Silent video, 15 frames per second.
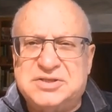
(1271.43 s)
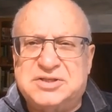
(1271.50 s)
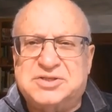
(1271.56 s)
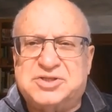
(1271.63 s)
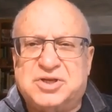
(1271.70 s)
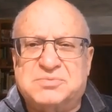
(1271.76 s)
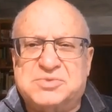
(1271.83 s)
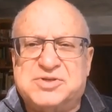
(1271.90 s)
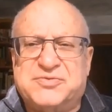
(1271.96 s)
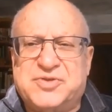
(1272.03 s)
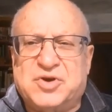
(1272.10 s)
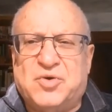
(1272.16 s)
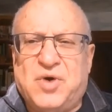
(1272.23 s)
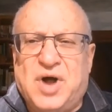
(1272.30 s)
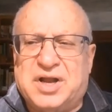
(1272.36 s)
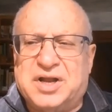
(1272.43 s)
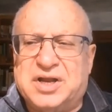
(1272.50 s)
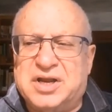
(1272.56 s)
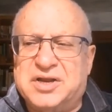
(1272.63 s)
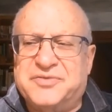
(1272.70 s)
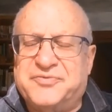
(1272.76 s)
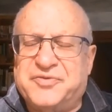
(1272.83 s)
in terms of the
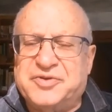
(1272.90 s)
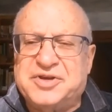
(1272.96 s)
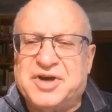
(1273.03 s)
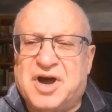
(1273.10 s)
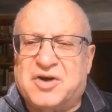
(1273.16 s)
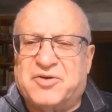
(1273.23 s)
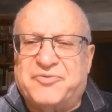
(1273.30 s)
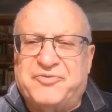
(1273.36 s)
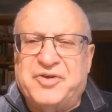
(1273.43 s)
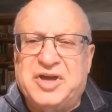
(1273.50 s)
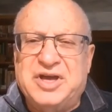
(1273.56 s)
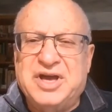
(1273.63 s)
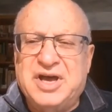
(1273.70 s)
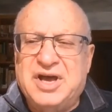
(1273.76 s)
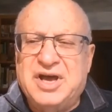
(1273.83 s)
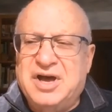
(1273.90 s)
quality of the photography